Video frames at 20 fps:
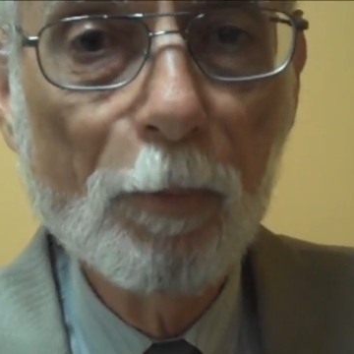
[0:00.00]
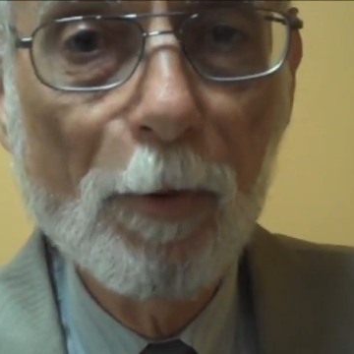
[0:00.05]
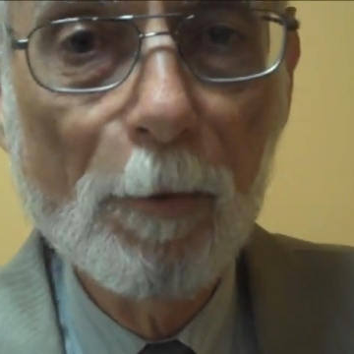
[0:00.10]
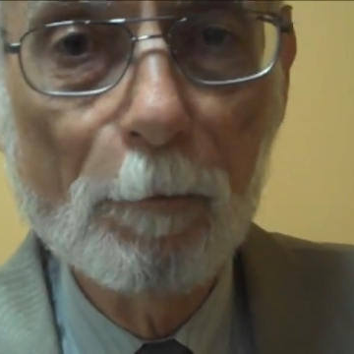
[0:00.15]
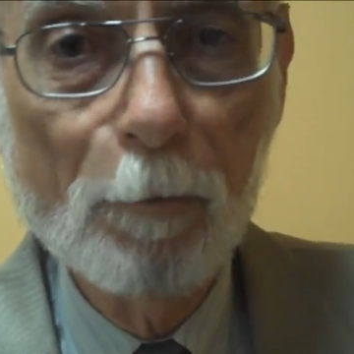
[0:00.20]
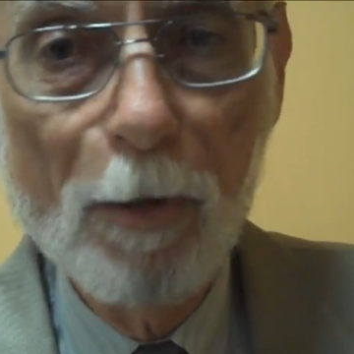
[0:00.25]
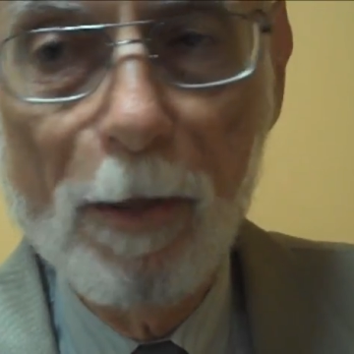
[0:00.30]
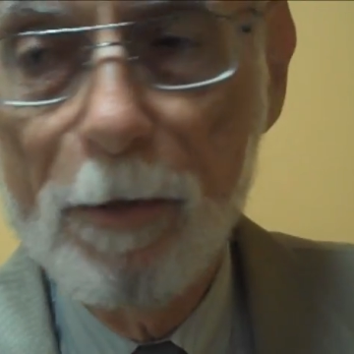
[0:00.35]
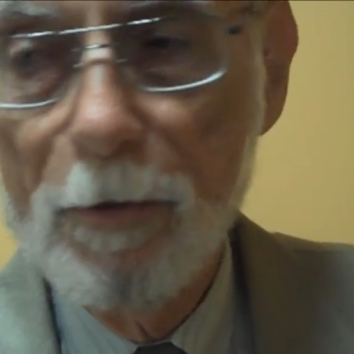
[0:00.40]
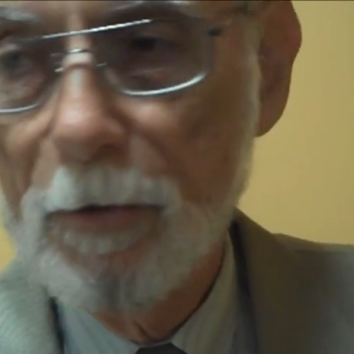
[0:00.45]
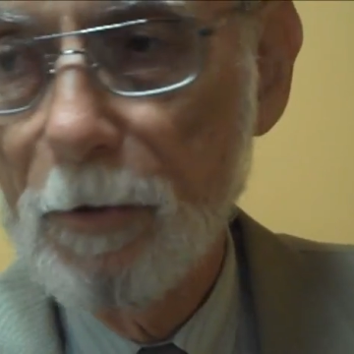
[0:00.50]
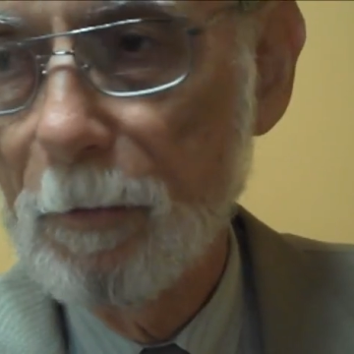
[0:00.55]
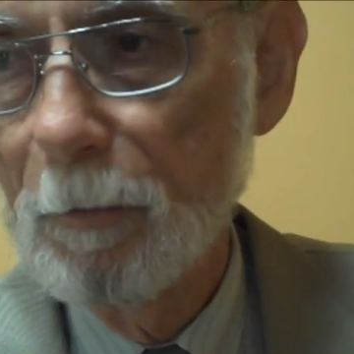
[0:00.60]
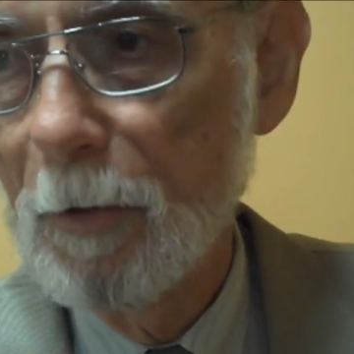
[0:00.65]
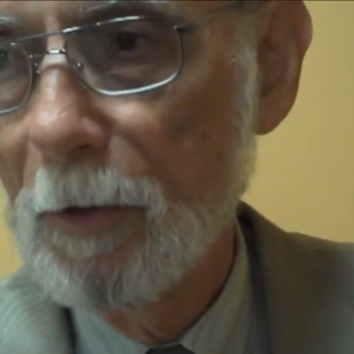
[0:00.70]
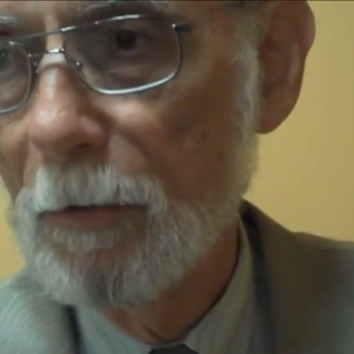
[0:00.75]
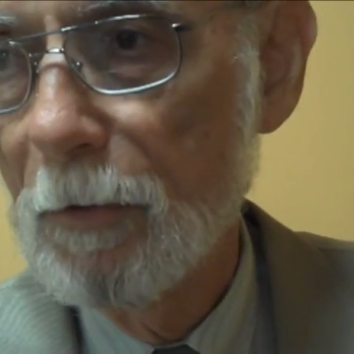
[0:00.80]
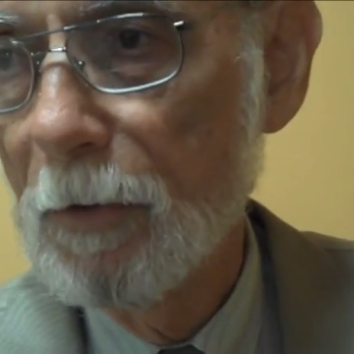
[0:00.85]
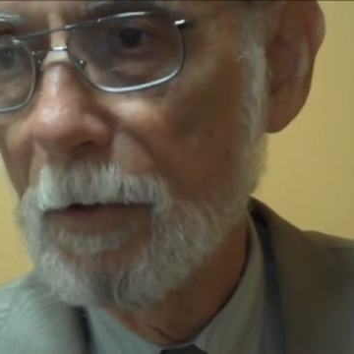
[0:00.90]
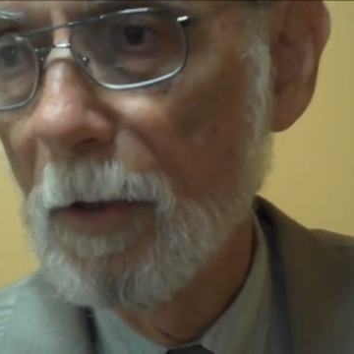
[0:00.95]

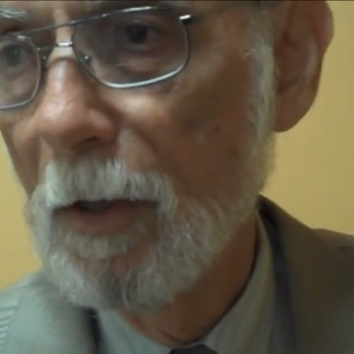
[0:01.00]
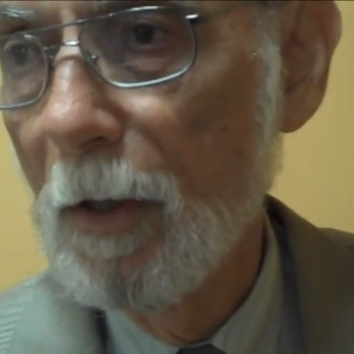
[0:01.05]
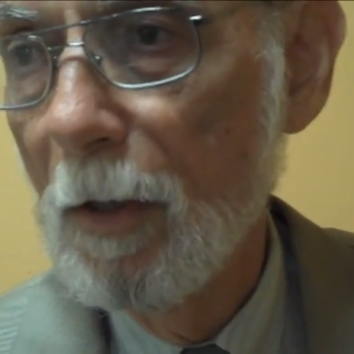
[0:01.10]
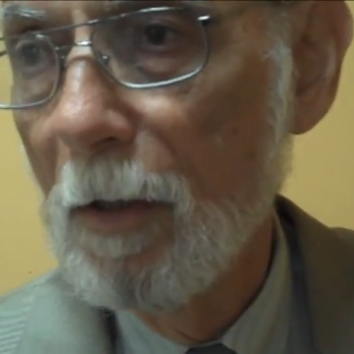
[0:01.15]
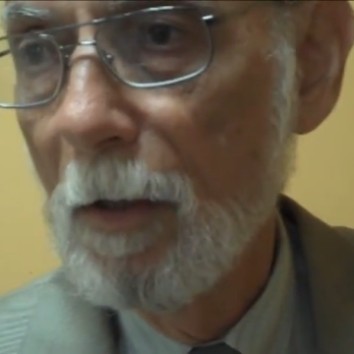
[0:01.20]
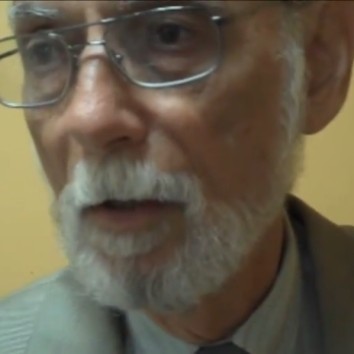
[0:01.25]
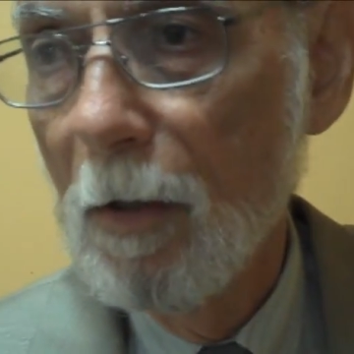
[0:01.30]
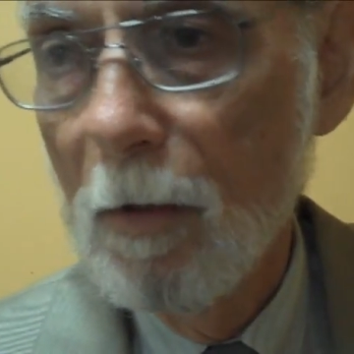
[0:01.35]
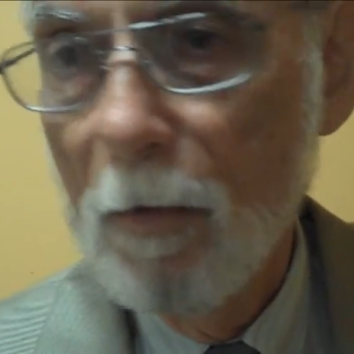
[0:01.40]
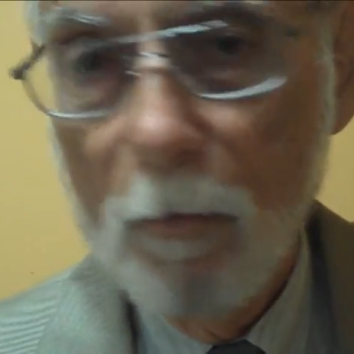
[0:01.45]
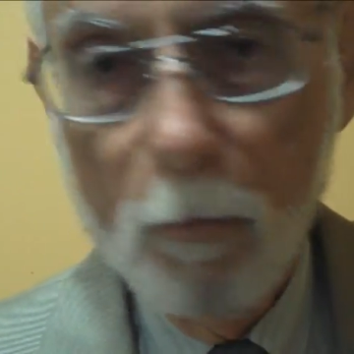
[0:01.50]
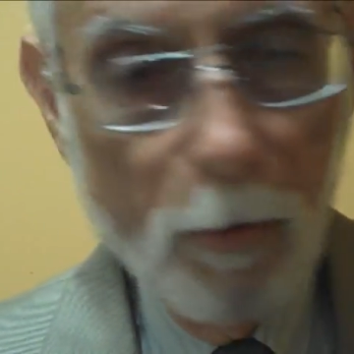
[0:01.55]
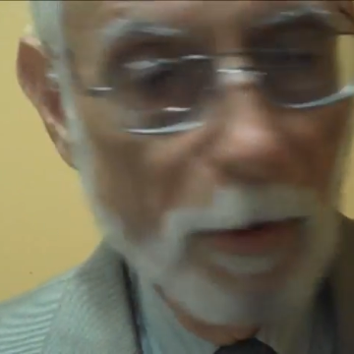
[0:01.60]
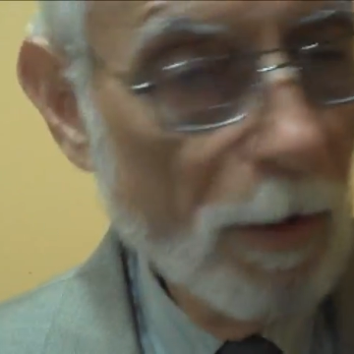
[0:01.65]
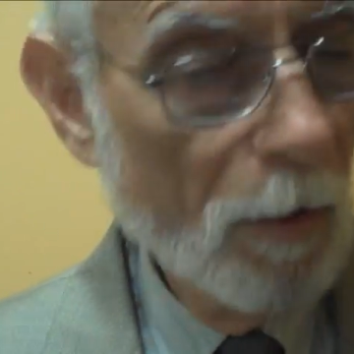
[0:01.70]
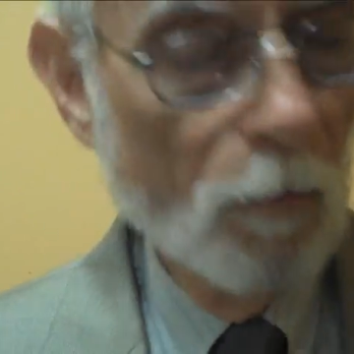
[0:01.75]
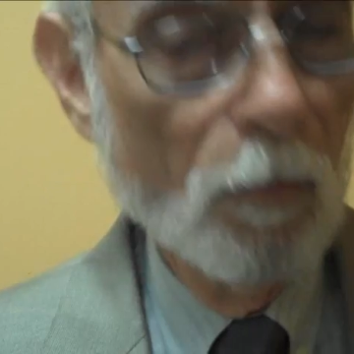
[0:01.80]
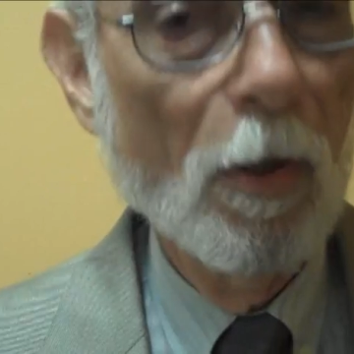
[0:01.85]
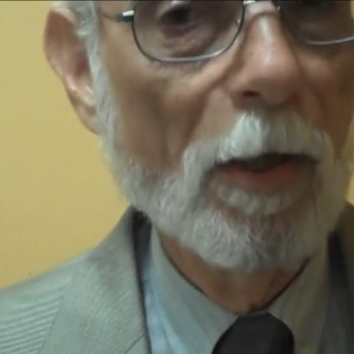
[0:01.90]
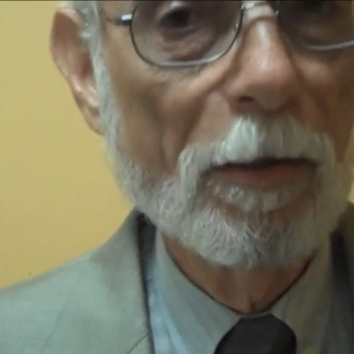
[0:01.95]
replacements. We
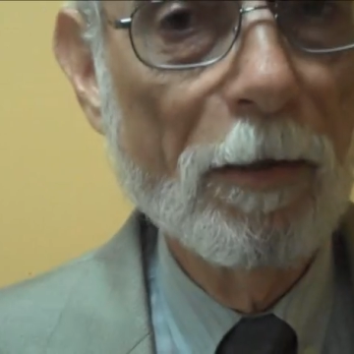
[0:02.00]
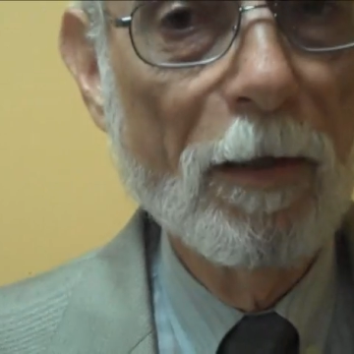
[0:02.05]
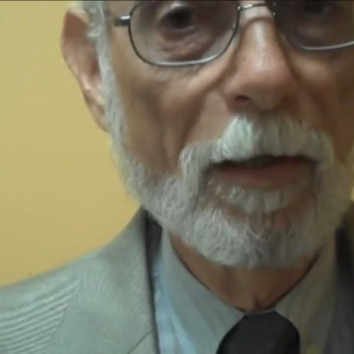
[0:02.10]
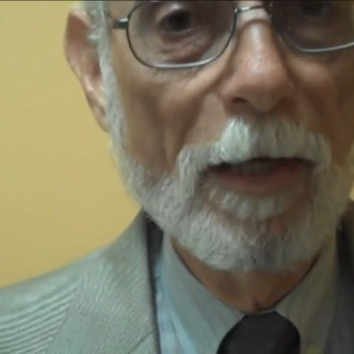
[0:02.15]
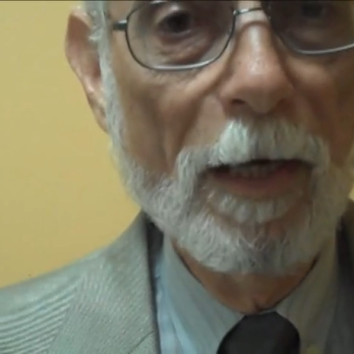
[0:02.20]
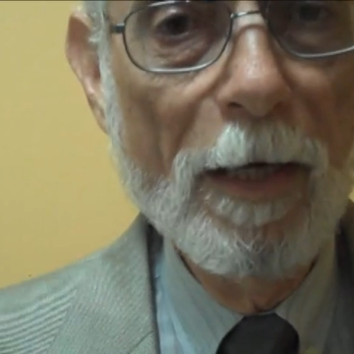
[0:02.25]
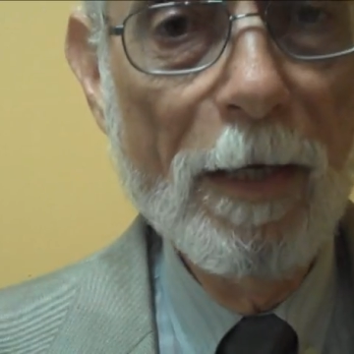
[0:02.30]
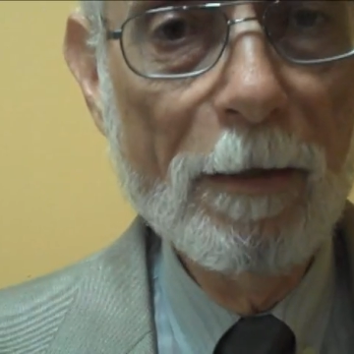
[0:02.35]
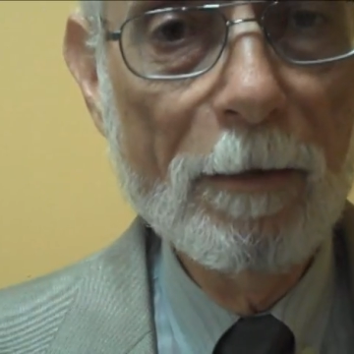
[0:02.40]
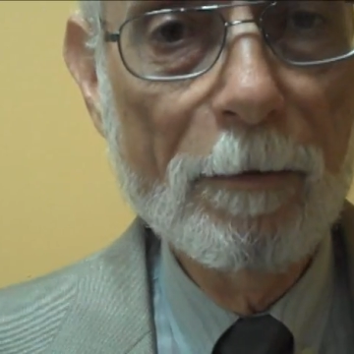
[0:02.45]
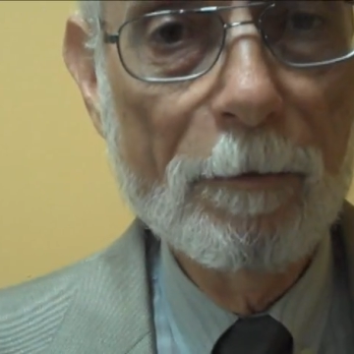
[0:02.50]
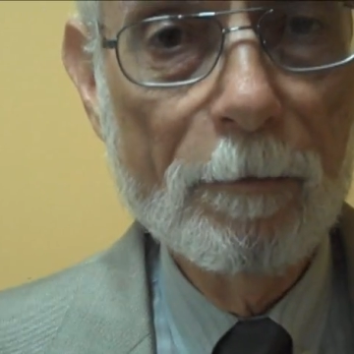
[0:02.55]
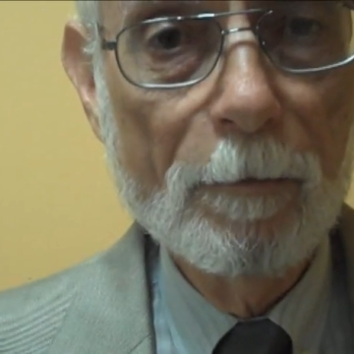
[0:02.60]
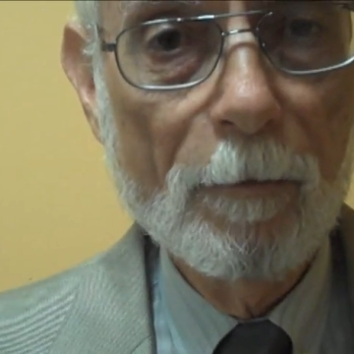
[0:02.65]
don't want that.